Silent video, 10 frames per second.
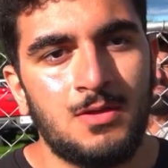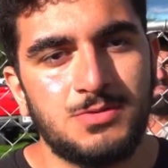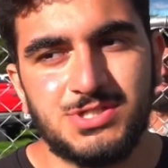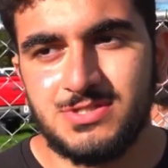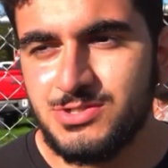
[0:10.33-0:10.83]
I'm
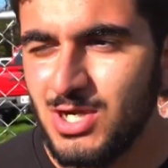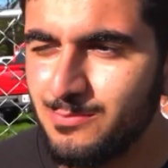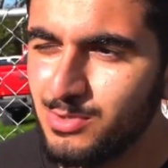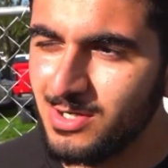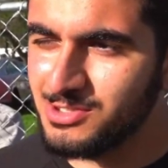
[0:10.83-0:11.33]
just trying
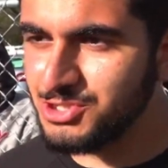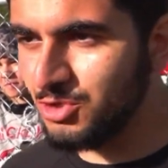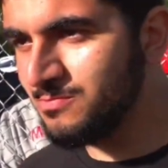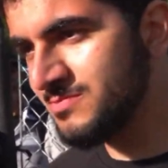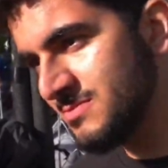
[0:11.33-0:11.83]
to put on a
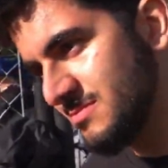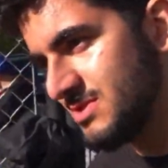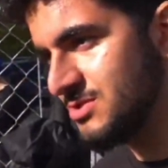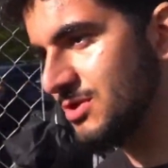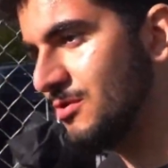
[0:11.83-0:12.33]
show.
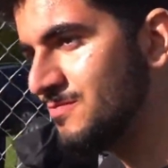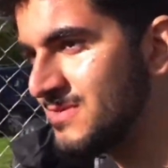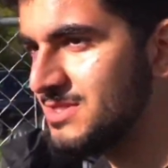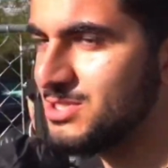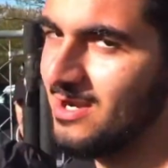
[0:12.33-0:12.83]
You
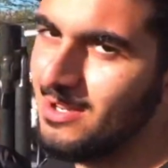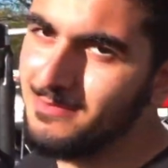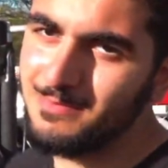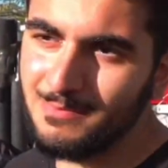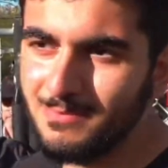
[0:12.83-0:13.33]
know, trying
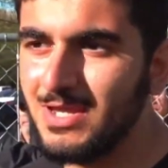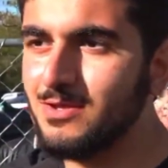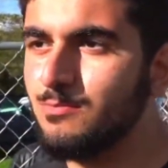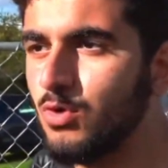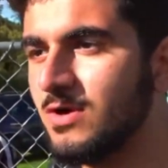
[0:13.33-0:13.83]
to make
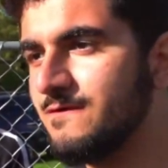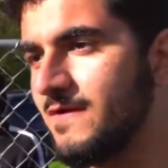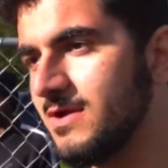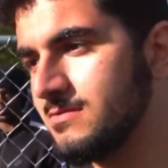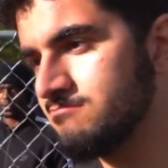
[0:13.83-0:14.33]
a boring
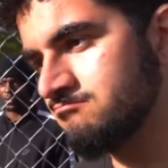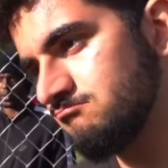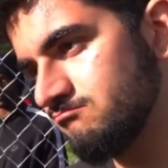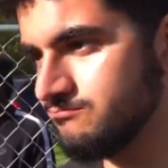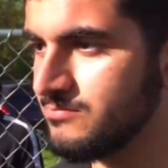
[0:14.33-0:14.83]
fight,
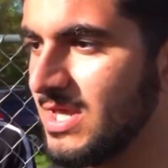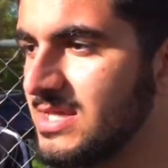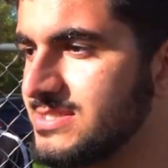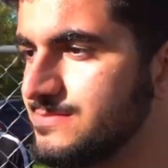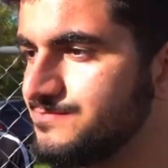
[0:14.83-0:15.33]
and
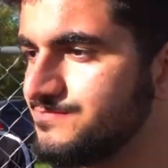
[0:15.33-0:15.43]
that's it.